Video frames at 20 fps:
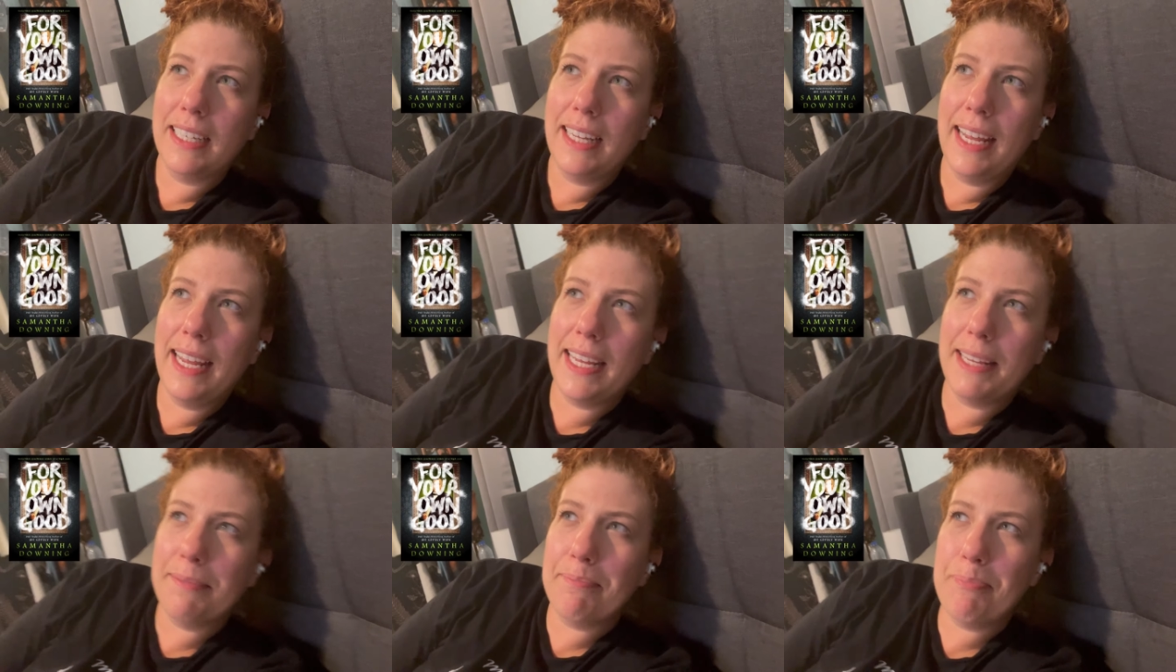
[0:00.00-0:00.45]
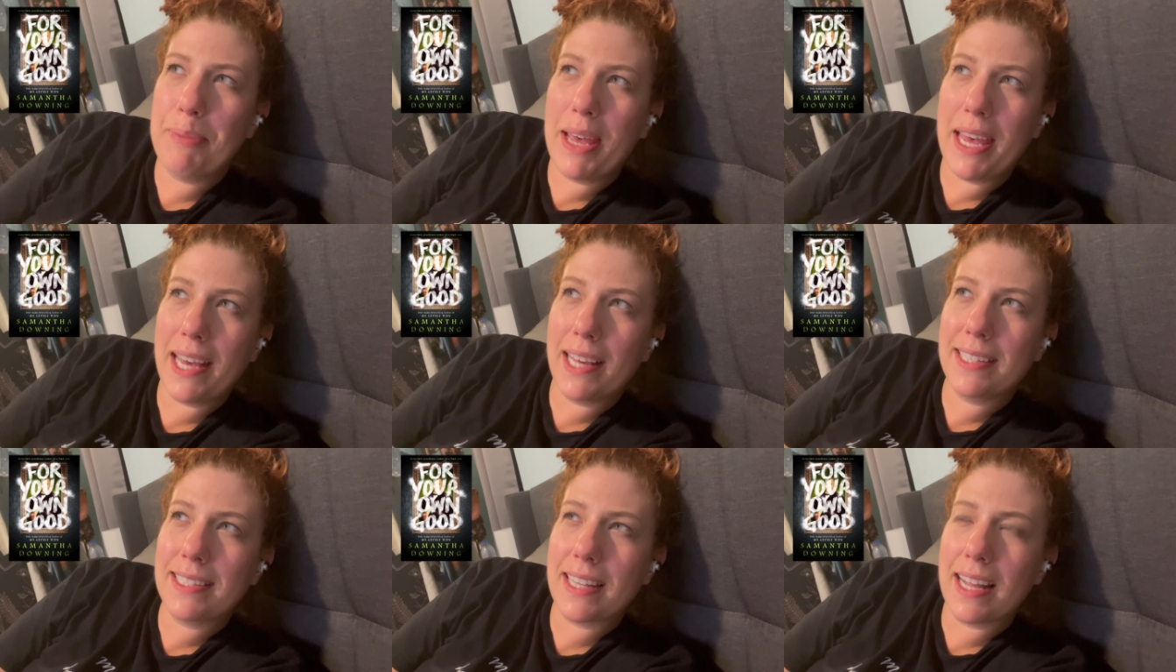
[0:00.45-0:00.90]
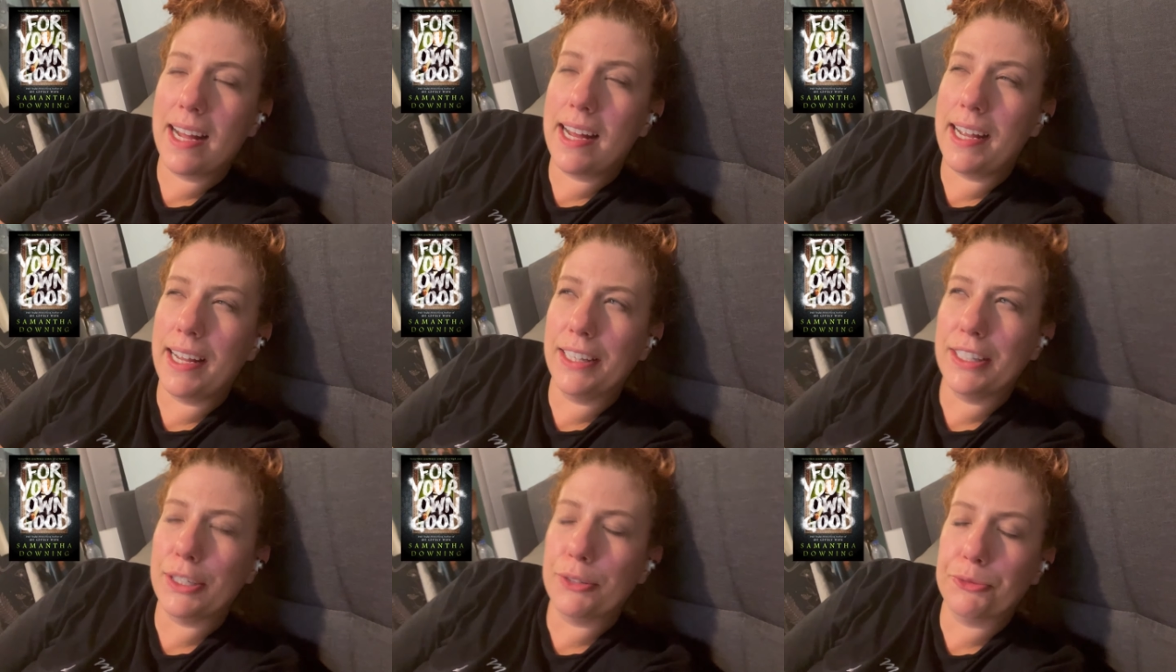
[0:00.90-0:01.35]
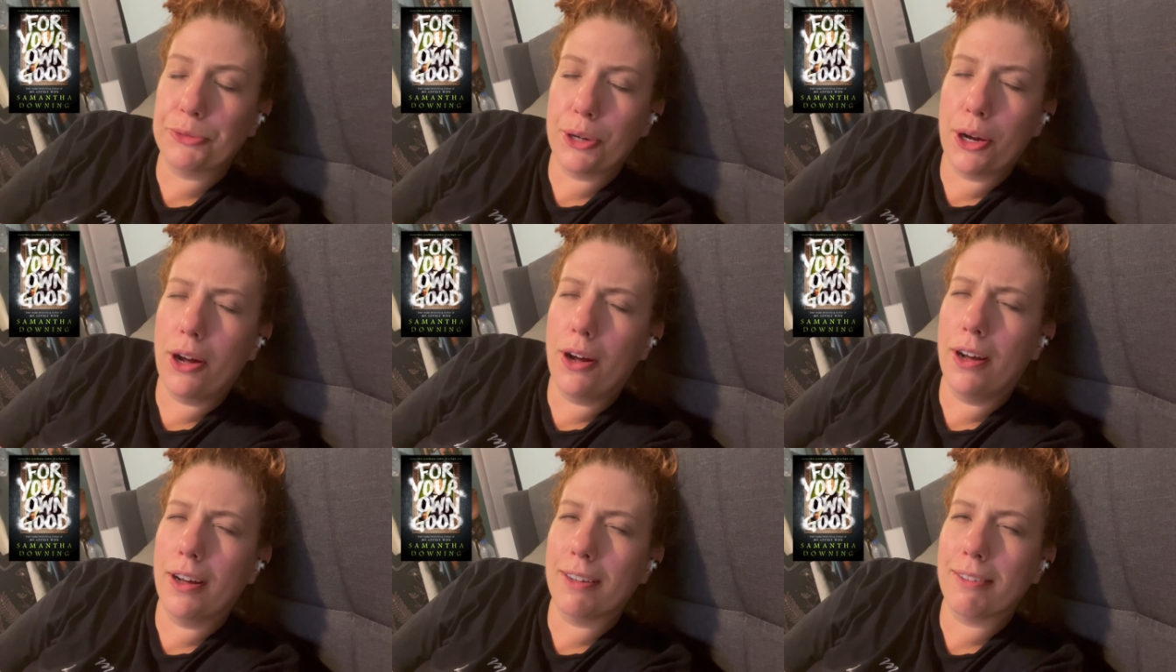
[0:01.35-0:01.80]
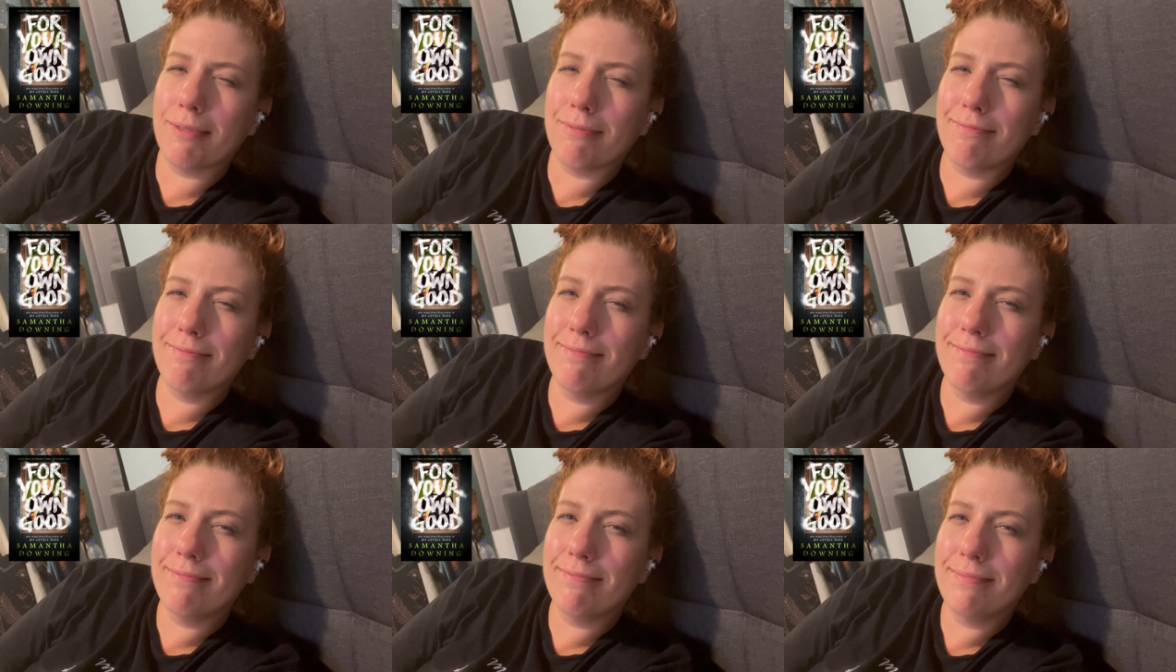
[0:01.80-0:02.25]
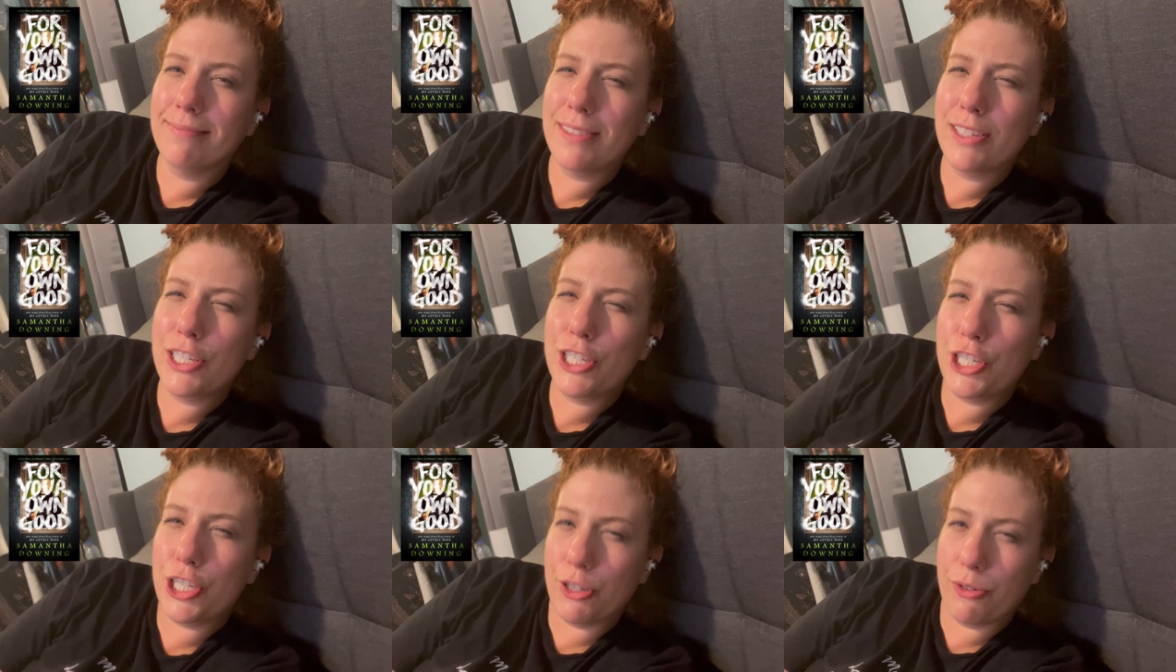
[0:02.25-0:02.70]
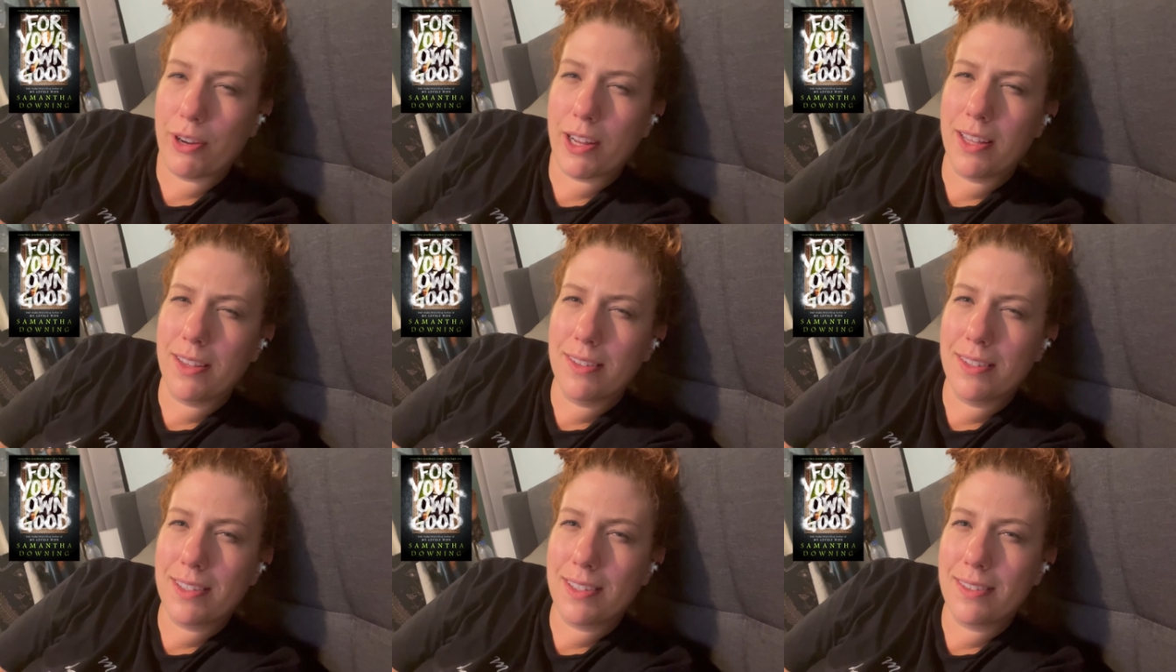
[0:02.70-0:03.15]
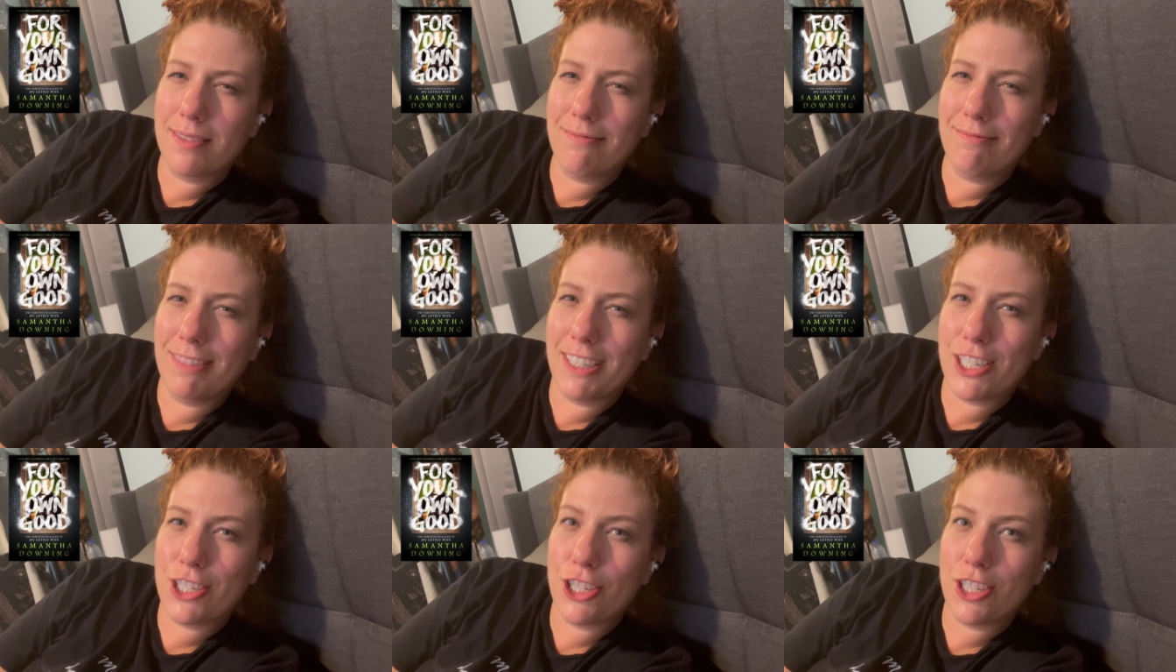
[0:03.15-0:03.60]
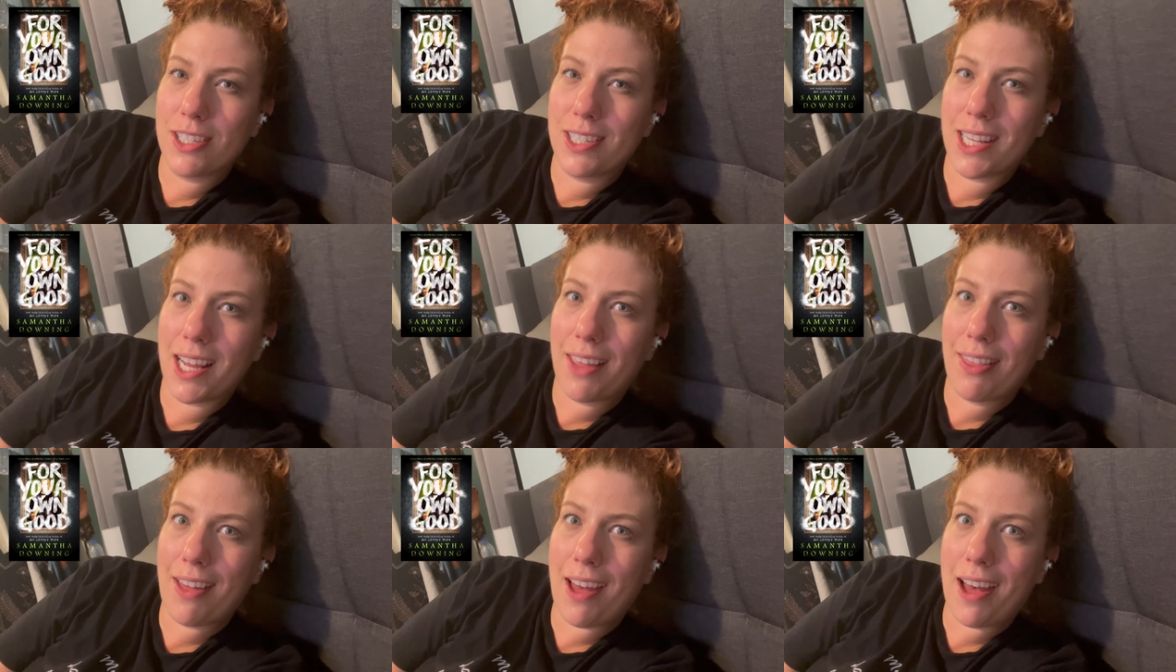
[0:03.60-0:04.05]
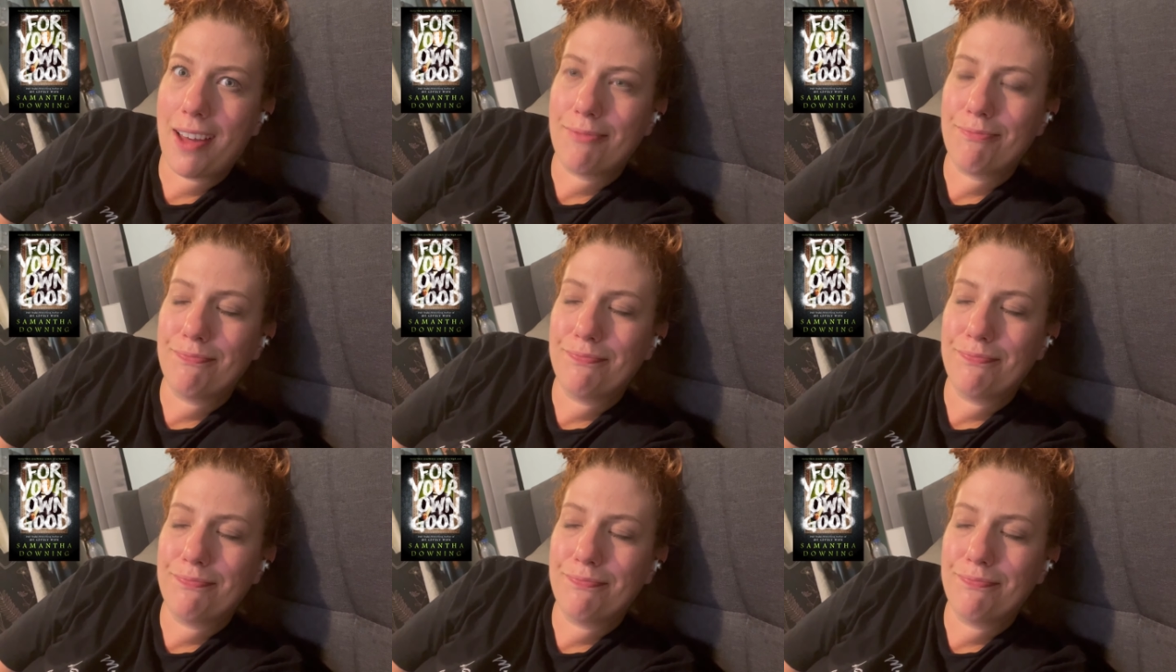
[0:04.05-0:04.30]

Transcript: He picks on the wrong students. Let's just say that.